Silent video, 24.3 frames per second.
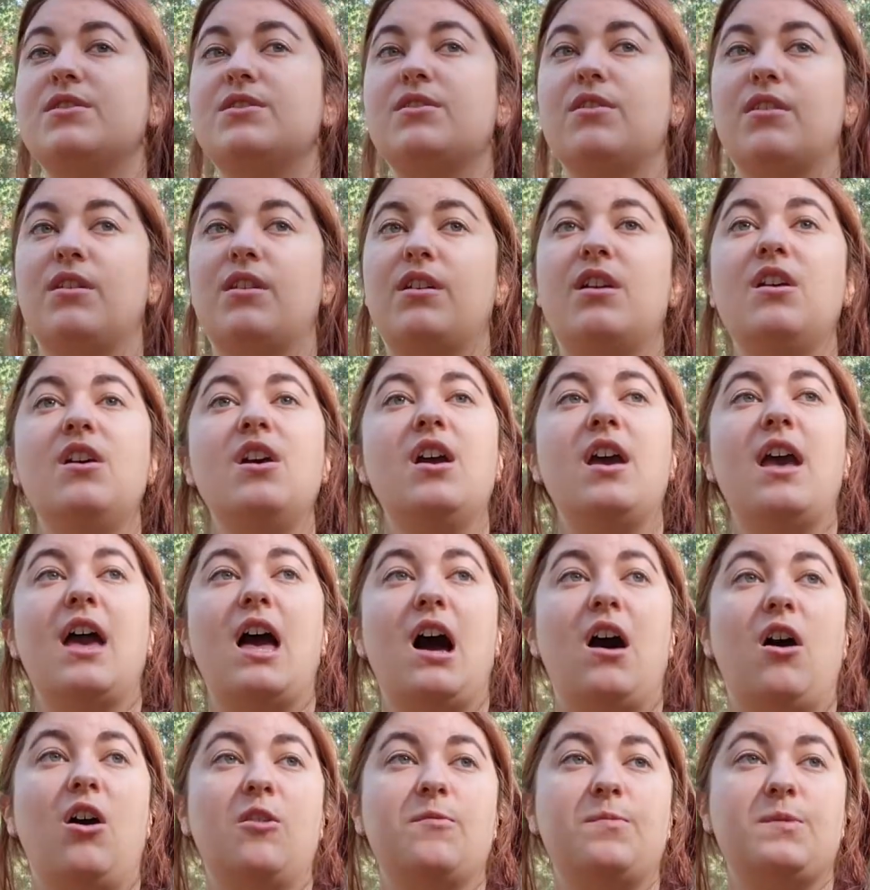So
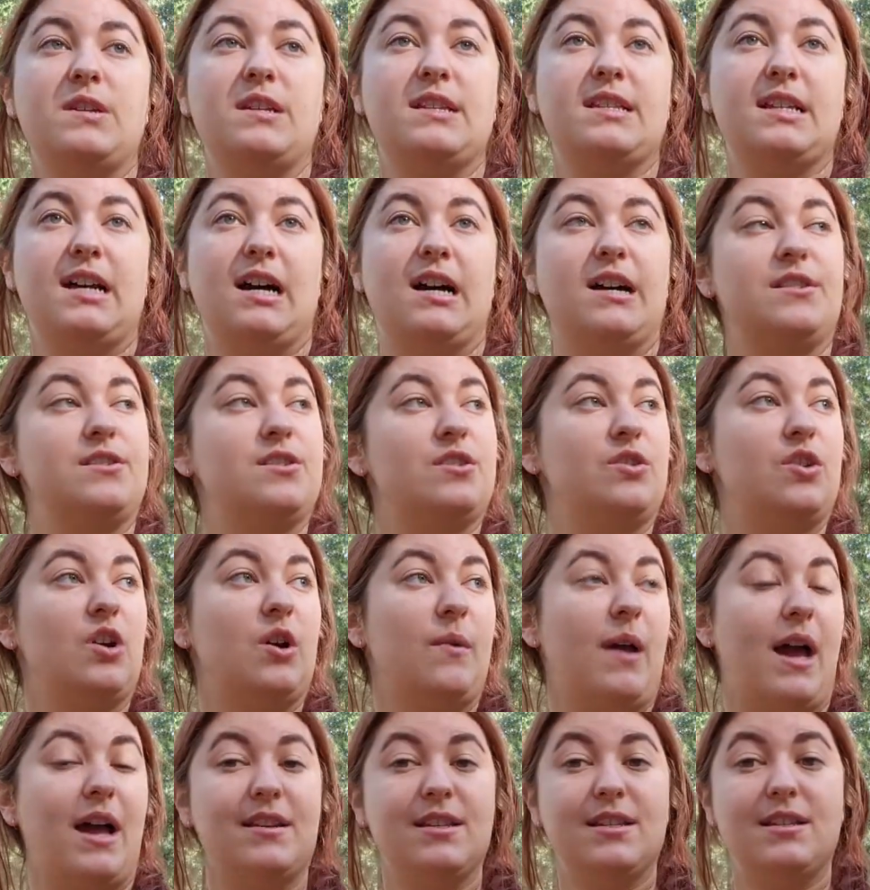our options are to go
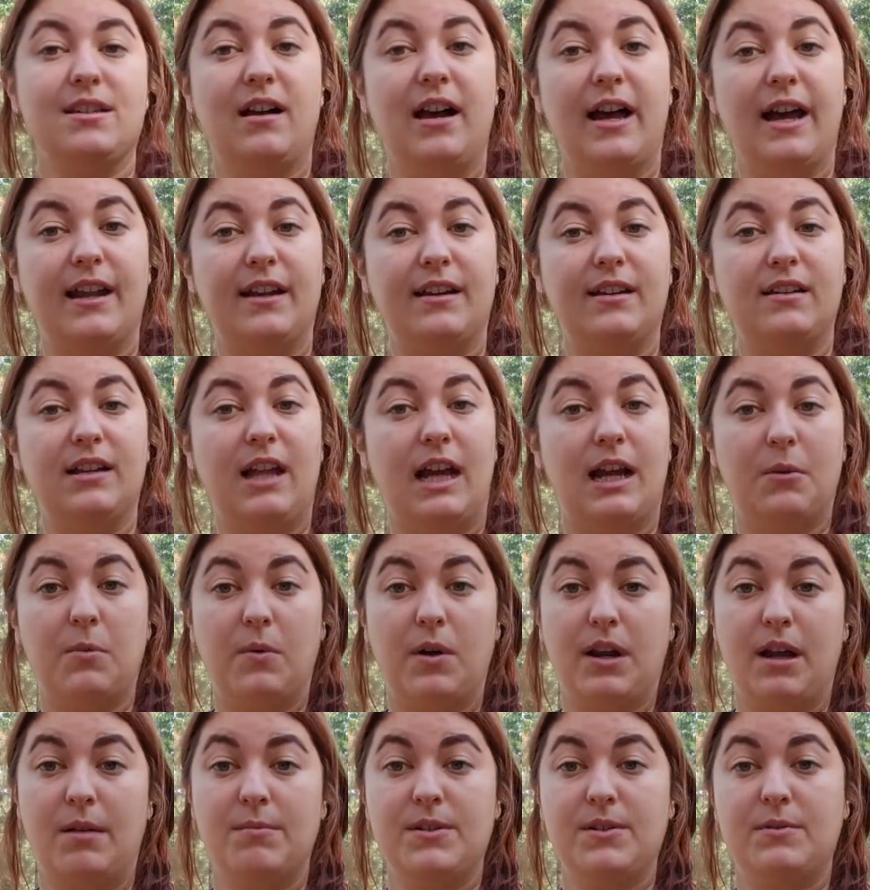outside, like what
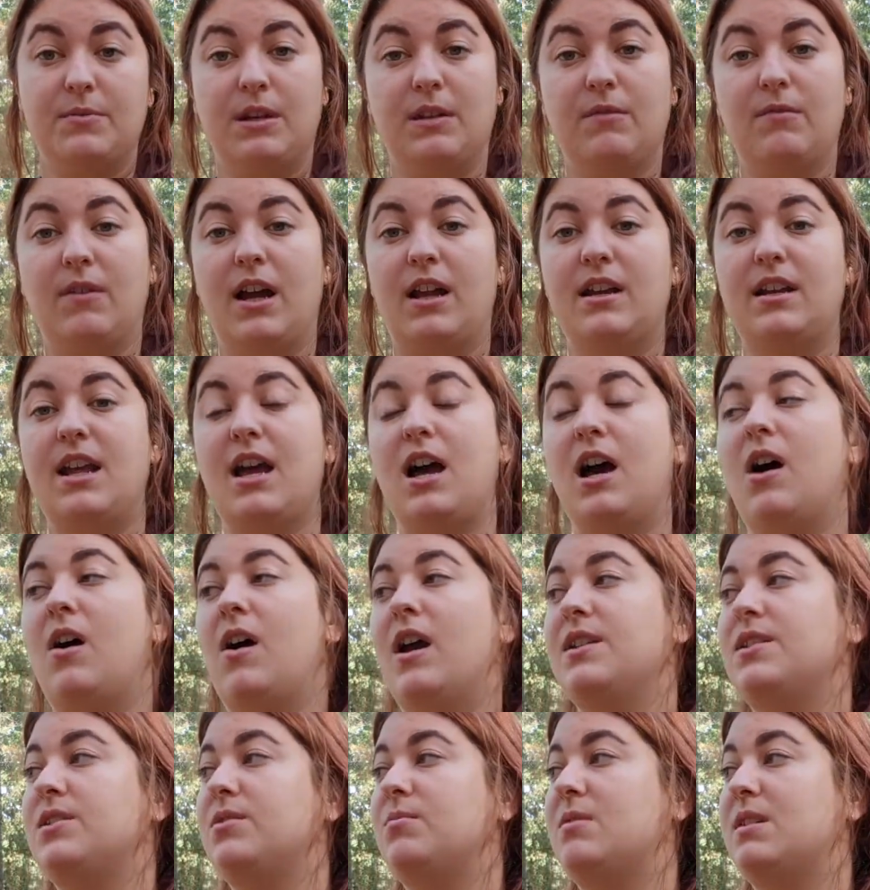I'm doing right now,
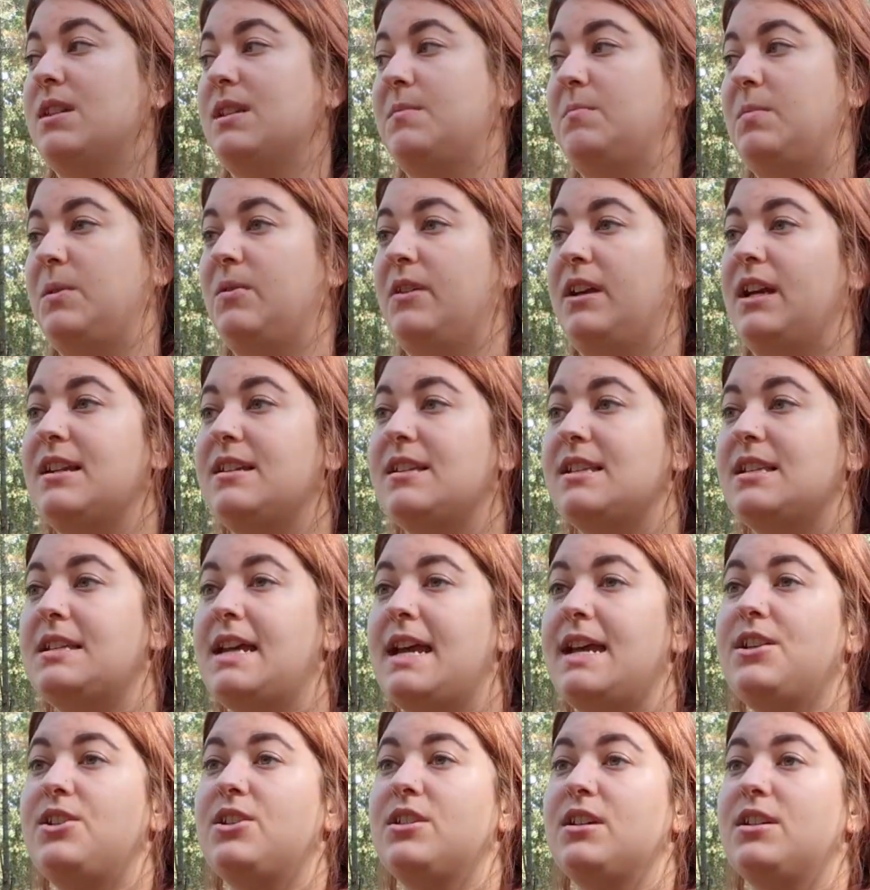and to experience
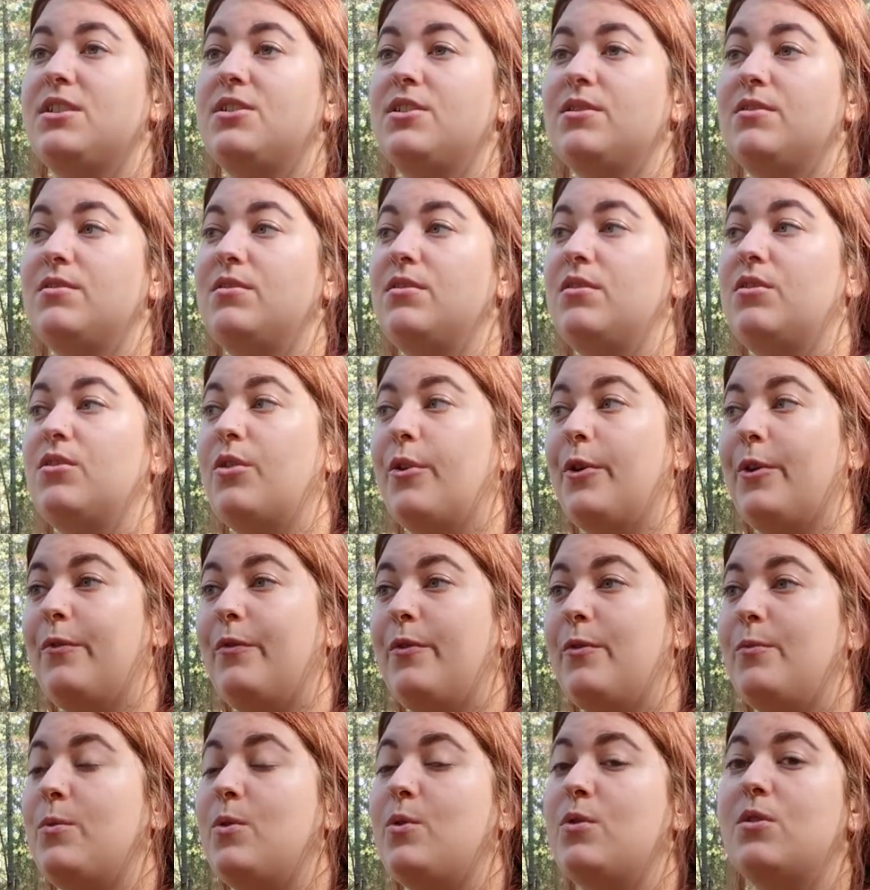nature, to go for
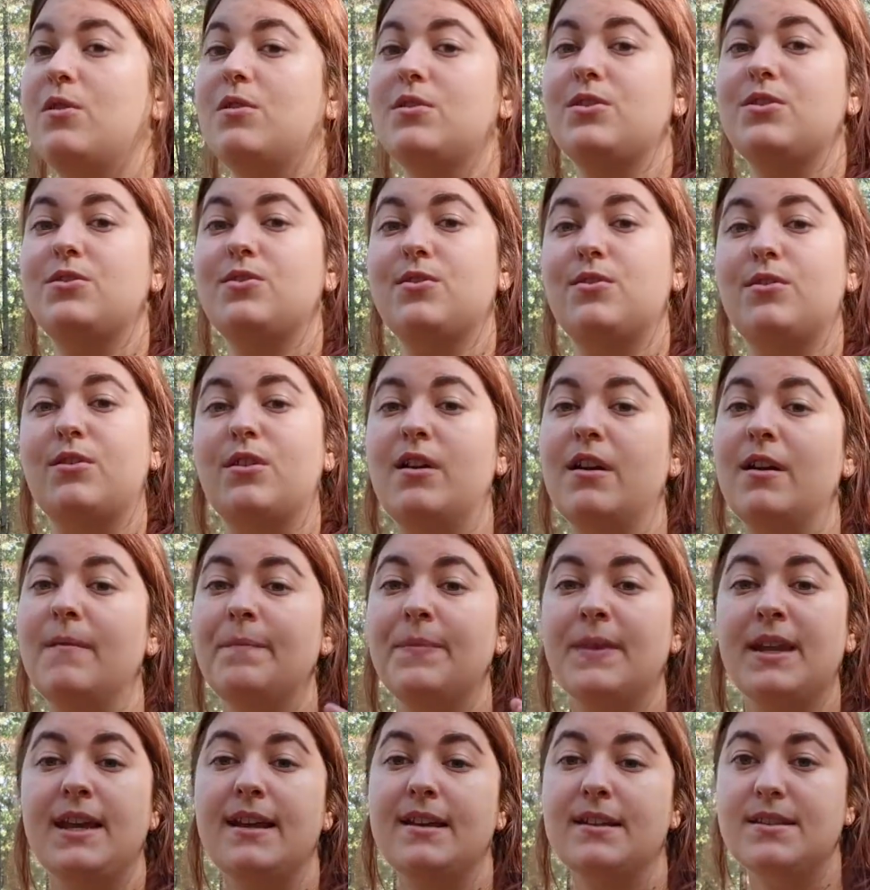walks, to
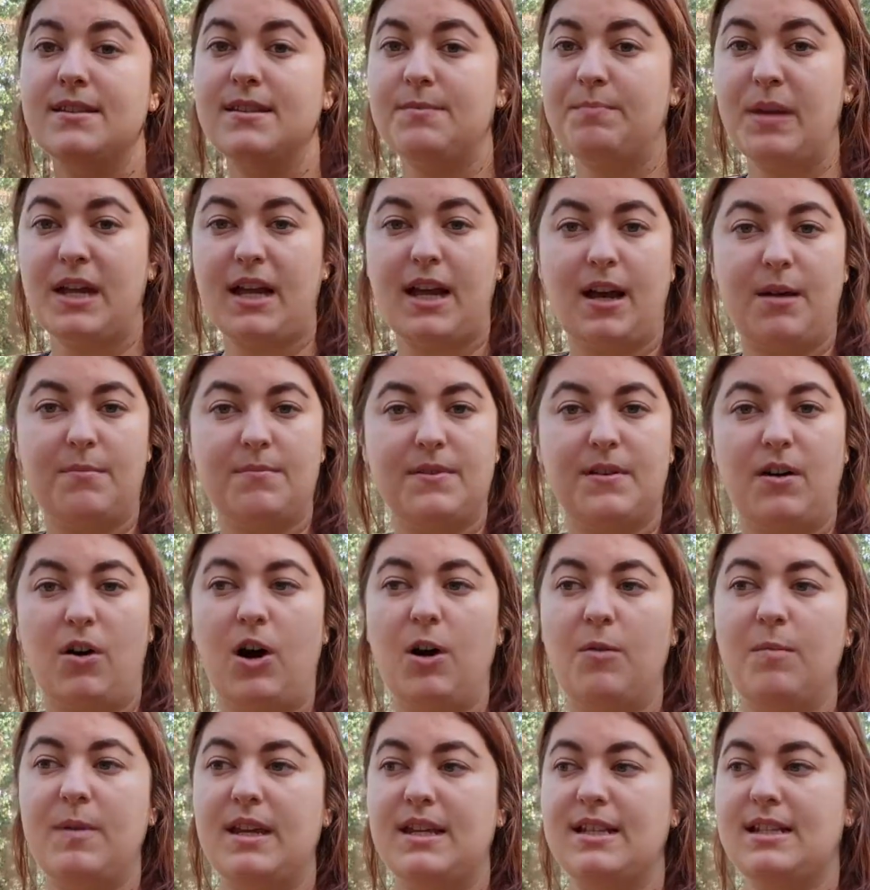pick up
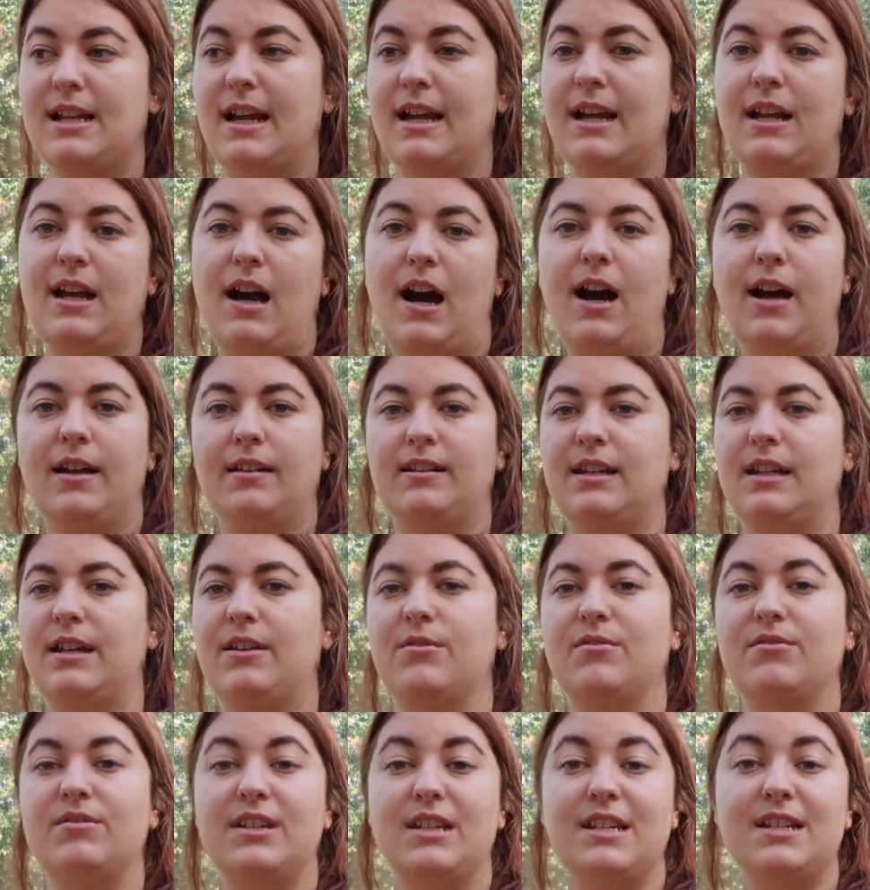hobbies like gardening
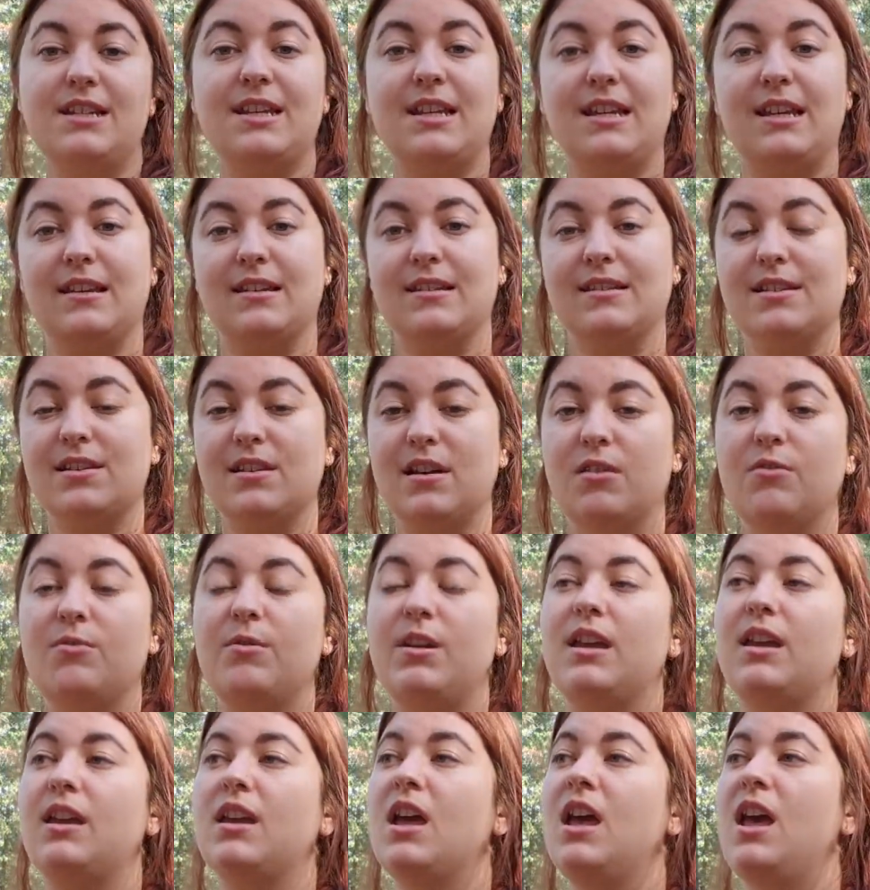or knitting and
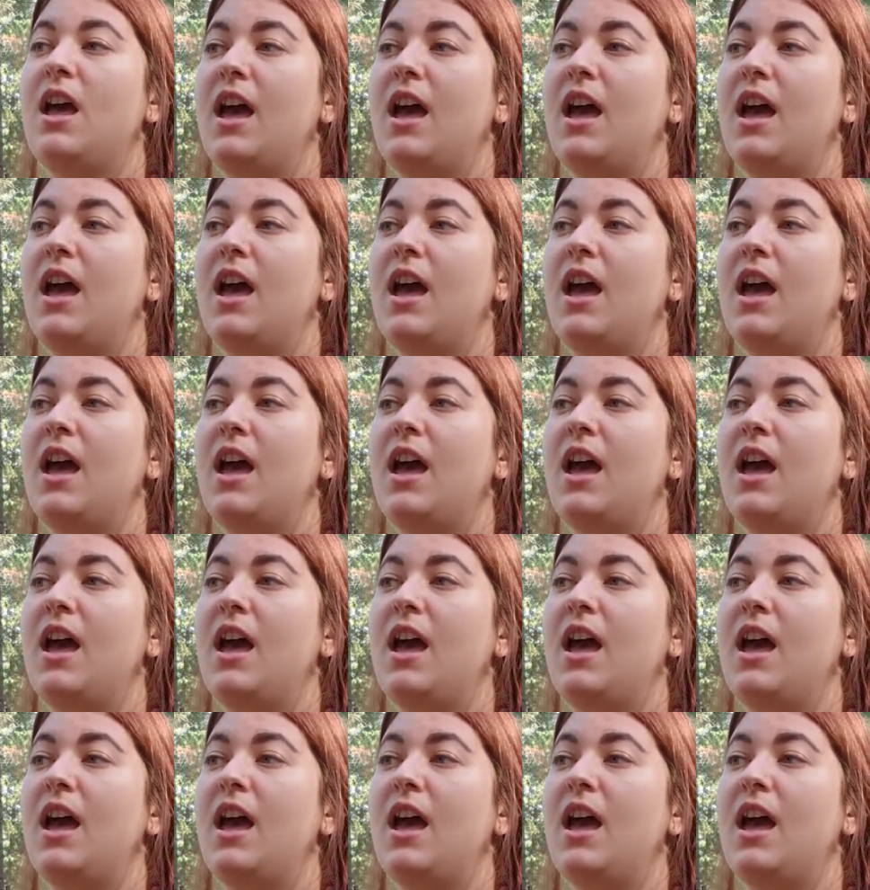sewing,